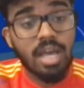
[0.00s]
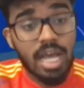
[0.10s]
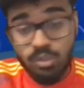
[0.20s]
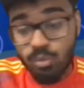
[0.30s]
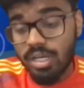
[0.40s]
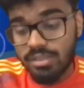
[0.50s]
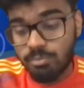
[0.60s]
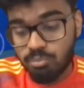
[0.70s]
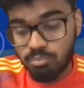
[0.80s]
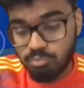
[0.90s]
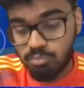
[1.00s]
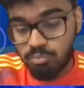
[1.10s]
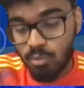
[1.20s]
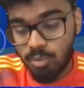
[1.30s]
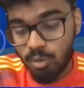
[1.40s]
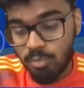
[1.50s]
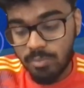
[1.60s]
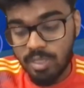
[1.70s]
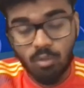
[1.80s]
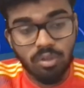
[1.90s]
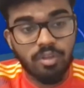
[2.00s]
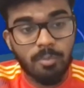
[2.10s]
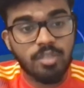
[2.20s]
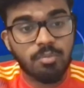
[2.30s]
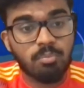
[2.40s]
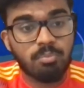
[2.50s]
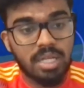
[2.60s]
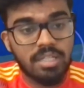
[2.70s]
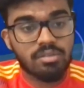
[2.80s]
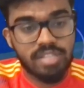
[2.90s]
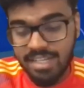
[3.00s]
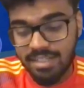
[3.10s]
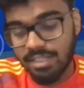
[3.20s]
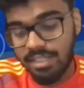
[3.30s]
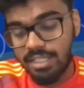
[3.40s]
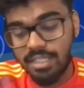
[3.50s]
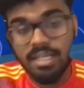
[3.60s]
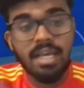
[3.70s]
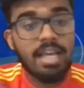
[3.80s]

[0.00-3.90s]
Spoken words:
as well as probably being one of the best players technically